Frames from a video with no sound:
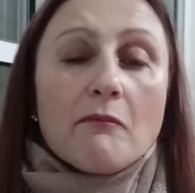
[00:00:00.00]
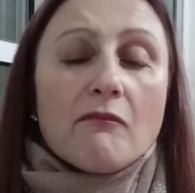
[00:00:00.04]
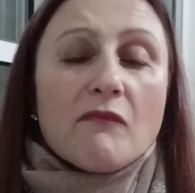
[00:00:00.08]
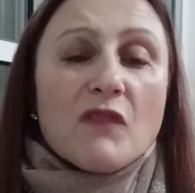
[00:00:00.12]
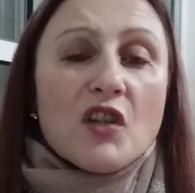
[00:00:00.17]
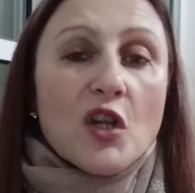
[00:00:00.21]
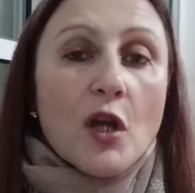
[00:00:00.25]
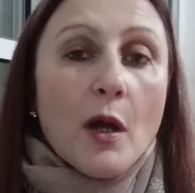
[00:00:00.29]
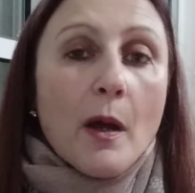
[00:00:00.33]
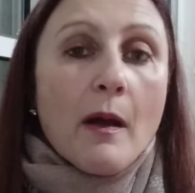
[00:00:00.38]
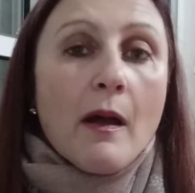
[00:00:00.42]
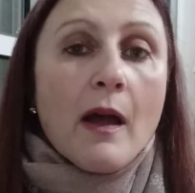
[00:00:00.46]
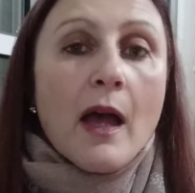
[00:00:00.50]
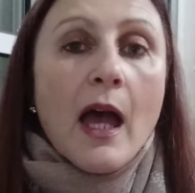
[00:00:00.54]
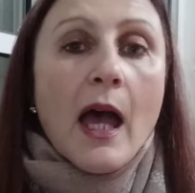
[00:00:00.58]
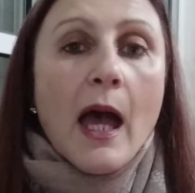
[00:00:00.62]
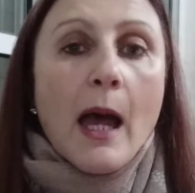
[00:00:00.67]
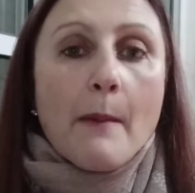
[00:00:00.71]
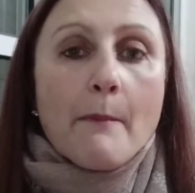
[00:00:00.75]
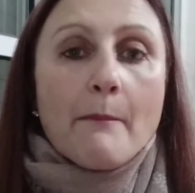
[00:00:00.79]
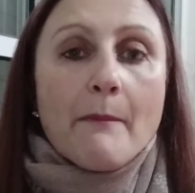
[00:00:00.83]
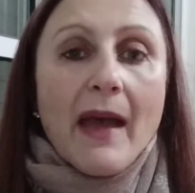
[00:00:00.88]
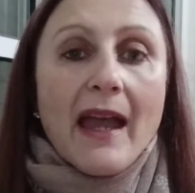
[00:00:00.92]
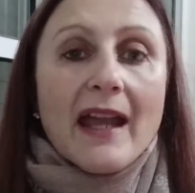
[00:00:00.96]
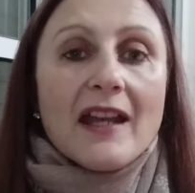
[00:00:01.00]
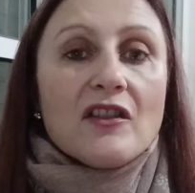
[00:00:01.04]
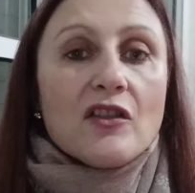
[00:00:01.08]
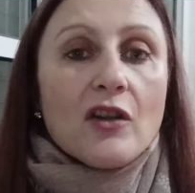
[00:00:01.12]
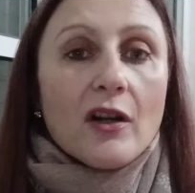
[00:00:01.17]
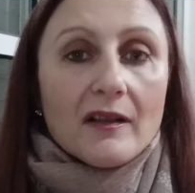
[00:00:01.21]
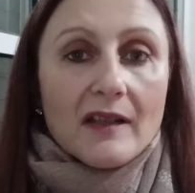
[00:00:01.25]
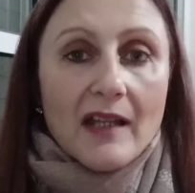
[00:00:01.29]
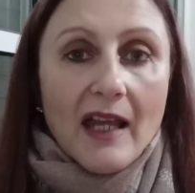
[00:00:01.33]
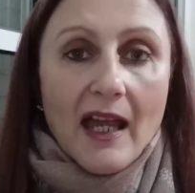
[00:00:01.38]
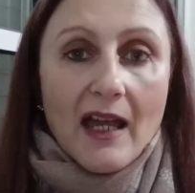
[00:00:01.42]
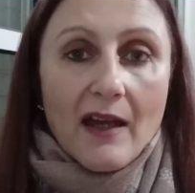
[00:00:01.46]
you know, may
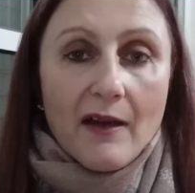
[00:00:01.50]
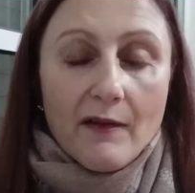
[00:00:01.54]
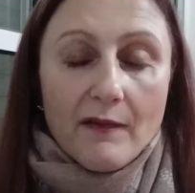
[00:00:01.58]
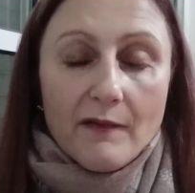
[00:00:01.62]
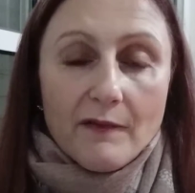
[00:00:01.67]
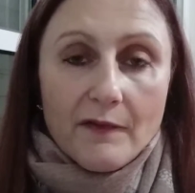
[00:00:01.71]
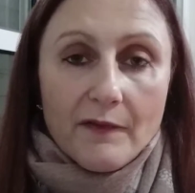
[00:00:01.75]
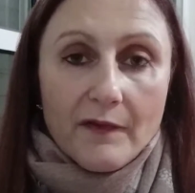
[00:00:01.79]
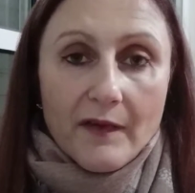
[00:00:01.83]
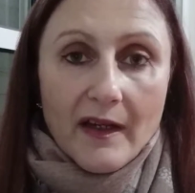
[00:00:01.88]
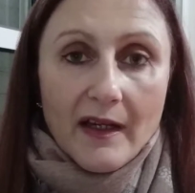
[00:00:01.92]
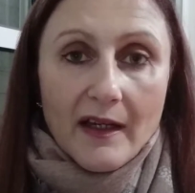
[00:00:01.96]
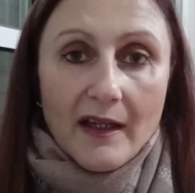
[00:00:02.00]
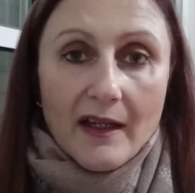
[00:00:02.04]
not have